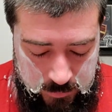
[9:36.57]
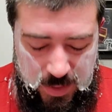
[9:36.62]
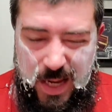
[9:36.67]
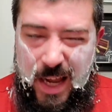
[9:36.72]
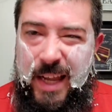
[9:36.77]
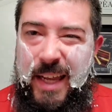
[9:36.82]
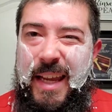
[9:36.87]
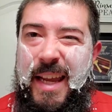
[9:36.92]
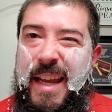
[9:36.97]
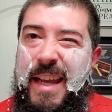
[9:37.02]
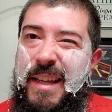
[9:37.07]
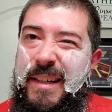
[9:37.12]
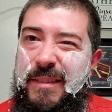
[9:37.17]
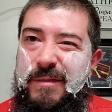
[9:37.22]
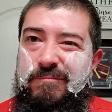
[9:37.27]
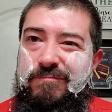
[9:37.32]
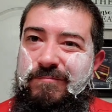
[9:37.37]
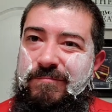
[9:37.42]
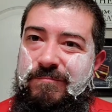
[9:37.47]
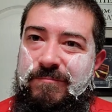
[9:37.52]
I can't,
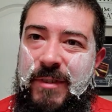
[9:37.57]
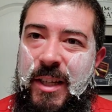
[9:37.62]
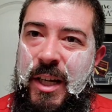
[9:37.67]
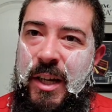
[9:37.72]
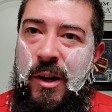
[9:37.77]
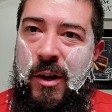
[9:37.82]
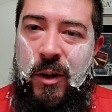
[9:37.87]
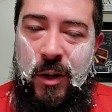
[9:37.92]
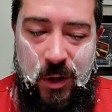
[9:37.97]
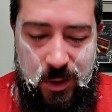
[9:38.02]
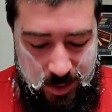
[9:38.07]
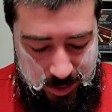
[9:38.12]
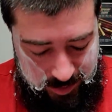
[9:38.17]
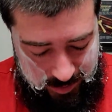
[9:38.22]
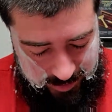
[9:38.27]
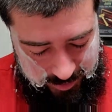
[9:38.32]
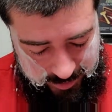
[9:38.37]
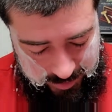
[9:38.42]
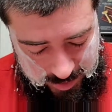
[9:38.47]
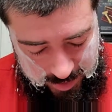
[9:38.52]
in all
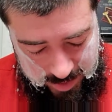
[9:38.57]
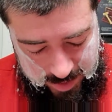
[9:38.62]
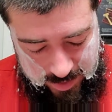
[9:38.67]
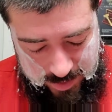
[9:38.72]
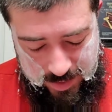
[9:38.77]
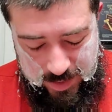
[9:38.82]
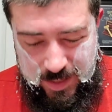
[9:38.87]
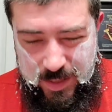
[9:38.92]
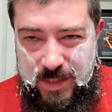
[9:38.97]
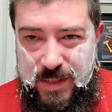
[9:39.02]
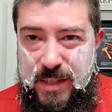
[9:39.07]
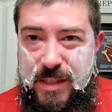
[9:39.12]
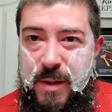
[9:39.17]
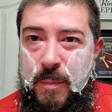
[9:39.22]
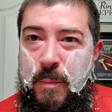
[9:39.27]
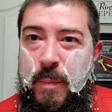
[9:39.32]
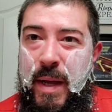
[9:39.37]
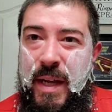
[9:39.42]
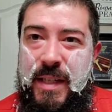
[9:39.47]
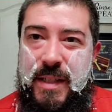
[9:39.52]
honesty, say I think it's the
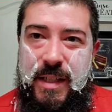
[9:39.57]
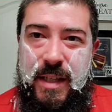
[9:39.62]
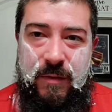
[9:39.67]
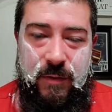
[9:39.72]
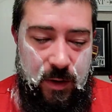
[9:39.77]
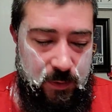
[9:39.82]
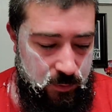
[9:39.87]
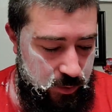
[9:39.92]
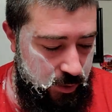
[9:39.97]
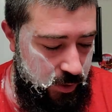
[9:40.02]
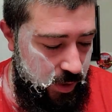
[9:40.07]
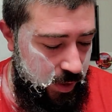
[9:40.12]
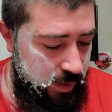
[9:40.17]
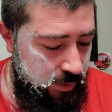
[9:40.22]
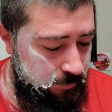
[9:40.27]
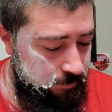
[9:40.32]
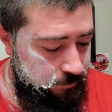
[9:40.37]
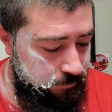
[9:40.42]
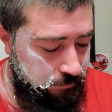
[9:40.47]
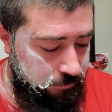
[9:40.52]
best I've ever
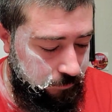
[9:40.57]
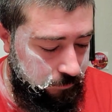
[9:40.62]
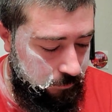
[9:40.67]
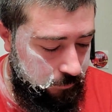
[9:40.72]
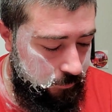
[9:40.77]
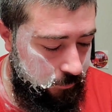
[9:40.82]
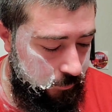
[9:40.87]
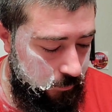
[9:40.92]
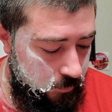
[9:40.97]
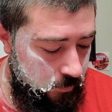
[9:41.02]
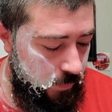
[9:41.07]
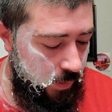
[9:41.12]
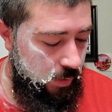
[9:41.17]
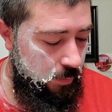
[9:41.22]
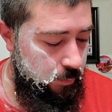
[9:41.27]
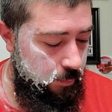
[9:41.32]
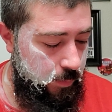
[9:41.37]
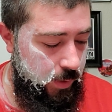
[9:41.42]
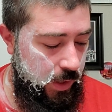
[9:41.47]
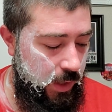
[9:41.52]
tried,
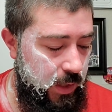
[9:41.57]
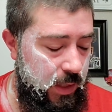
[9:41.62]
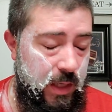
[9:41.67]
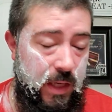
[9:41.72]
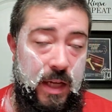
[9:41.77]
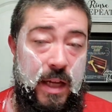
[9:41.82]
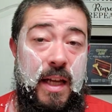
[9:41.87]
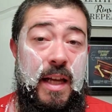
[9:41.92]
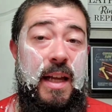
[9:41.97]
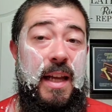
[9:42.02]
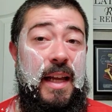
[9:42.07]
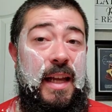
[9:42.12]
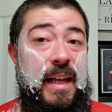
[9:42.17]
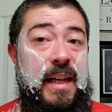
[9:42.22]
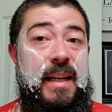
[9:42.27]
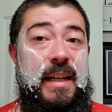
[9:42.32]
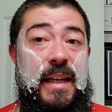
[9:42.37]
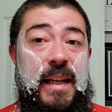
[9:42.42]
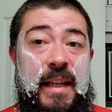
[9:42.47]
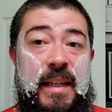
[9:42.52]
but
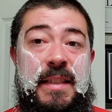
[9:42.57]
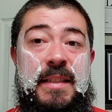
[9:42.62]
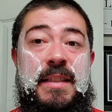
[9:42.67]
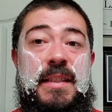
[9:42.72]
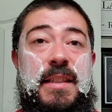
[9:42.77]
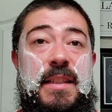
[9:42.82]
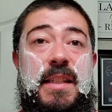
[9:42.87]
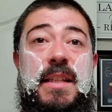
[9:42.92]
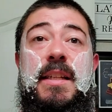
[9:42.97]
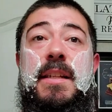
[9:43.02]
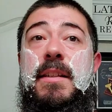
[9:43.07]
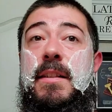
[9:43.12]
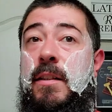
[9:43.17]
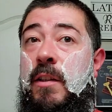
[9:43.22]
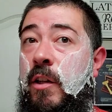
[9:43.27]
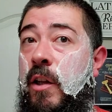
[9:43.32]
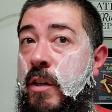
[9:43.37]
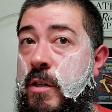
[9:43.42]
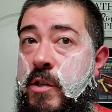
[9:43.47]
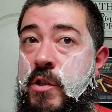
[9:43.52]
it is
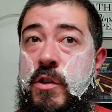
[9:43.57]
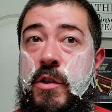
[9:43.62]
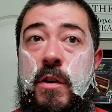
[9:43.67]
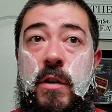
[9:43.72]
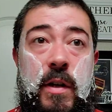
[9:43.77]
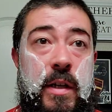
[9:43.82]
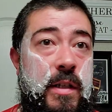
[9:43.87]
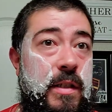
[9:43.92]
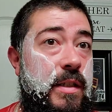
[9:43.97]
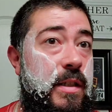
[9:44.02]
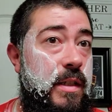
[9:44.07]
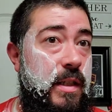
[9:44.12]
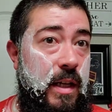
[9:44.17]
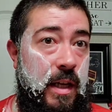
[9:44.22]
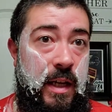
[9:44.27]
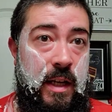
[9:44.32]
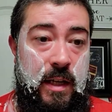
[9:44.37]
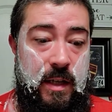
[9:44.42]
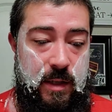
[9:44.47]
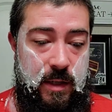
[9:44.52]
luxurious
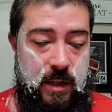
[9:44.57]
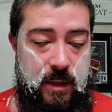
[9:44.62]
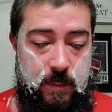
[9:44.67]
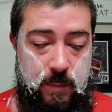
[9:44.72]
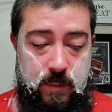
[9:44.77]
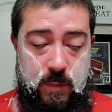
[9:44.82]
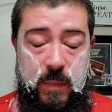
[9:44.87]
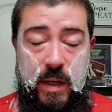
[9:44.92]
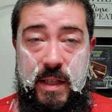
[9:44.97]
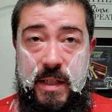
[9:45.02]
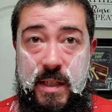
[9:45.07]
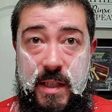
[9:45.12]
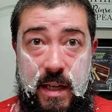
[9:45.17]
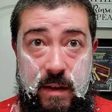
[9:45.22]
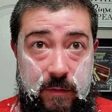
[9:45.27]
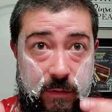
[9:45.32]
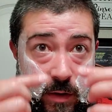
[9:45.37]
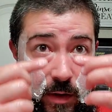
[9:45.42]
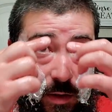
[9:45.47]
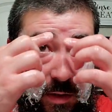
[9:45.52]
and um, it's
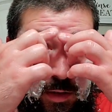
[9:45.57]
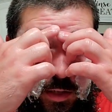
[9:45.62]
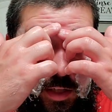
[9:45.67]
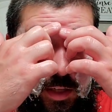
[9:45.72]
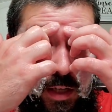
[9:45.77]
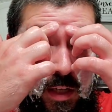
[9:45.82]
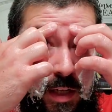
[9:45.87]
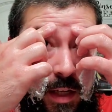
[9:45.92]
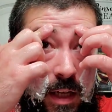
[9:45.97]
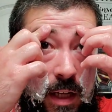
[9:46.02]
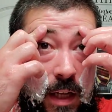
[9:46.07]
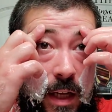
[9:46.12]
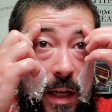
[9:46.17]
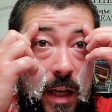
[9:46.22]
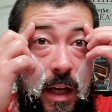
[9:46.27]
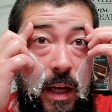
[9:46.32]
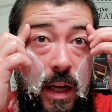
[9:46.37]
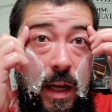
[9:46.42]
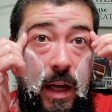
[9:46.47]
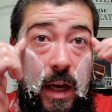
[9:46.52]
definitely
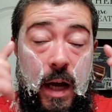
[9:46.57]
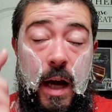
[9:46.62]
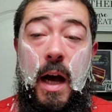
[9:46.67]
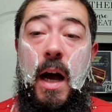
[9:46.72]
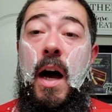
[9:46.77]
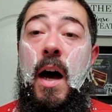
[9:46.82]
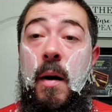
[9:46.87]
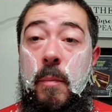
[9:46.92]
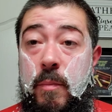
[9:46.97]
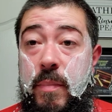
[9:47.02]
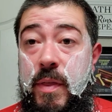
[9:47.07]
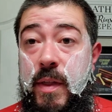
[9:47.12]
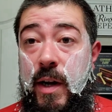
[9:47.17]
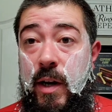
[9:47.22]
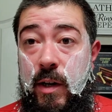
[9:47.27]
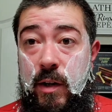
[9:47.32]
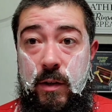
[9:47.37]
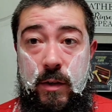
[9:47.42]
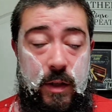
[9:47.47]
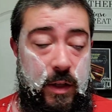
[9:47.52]
up
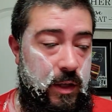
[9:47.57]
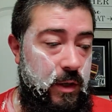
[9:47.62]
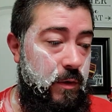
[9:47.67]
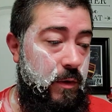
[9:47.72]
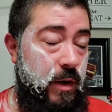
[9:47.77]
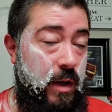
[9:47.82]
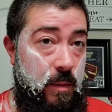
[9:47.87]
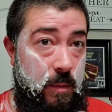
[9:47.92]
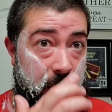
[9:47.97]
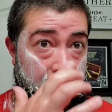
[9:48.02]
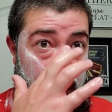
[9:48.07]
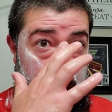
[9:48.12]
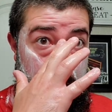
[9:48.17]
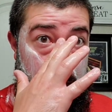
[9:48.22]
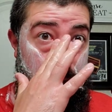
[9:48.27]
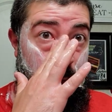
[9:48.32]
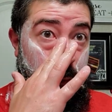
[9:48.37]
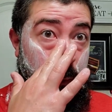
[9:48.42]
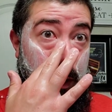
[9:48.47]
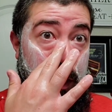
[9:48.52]
there, you know what I mean,
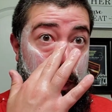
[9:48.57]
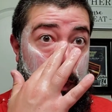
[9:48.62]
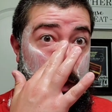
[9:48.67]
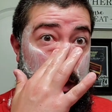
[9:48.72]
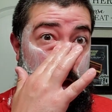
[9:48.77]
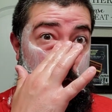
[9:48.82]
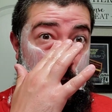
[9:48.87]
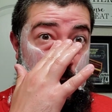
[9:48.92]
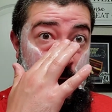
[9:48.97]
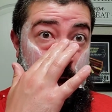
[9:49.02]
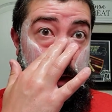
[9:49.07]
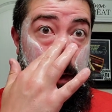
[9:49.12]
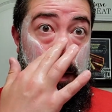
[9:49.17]
with the